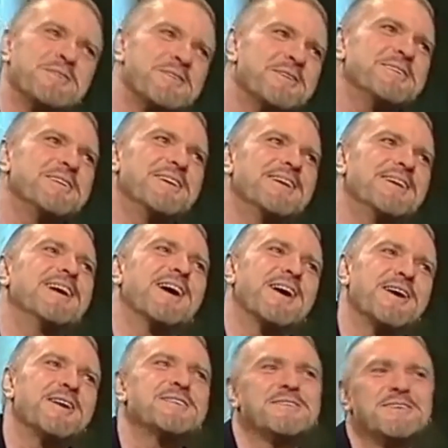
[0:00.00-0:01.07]
with at, at a
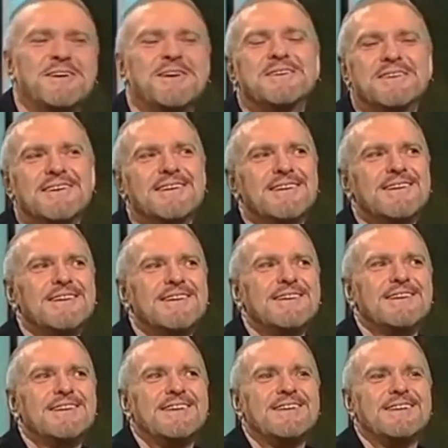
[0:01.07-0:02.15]
young age. Yeah. A few of them end up
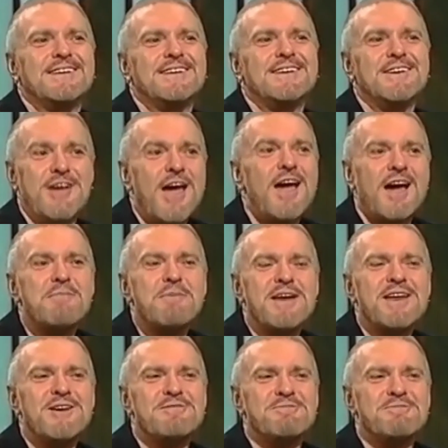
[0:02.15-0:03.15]
there? Yeah, many